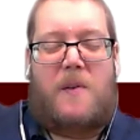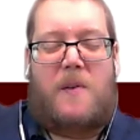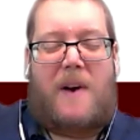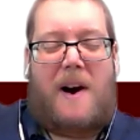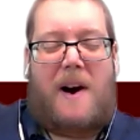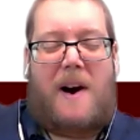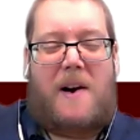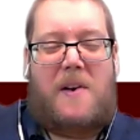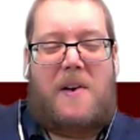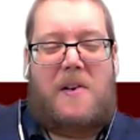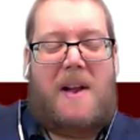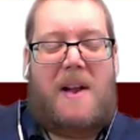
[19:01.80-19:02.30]

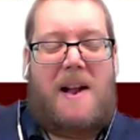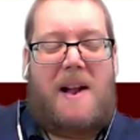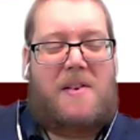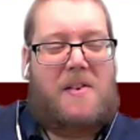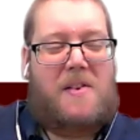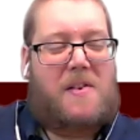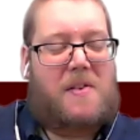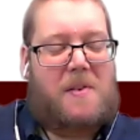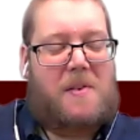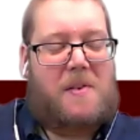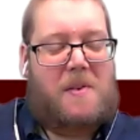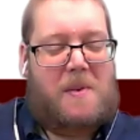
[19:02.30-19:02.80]
That's
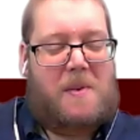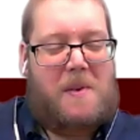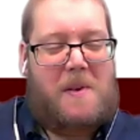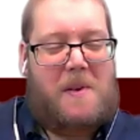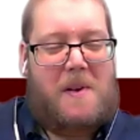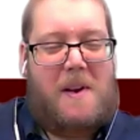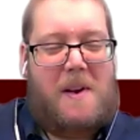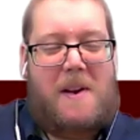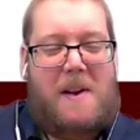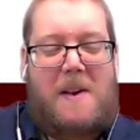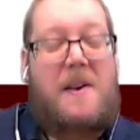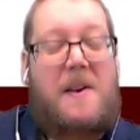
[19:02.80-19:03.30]

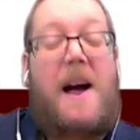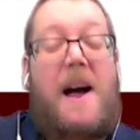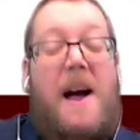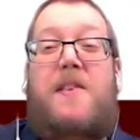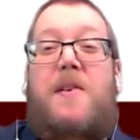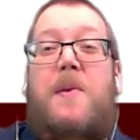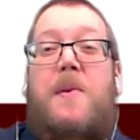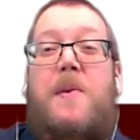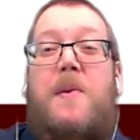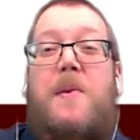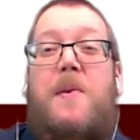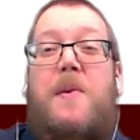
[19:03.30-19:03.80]
not something I'd
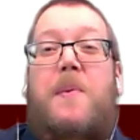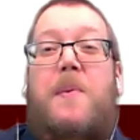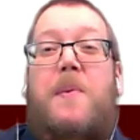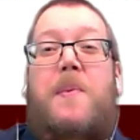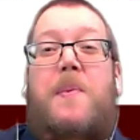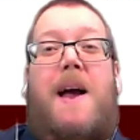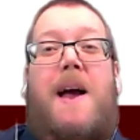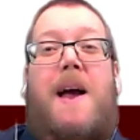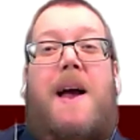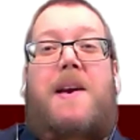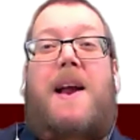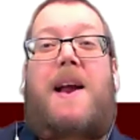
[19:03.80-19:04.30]
like to get
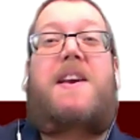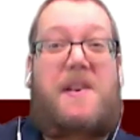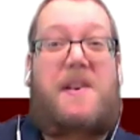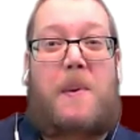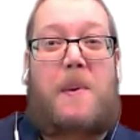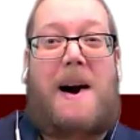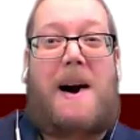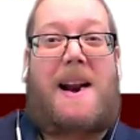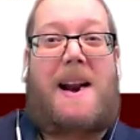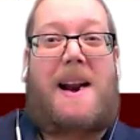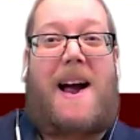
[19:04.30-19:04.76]
into right now.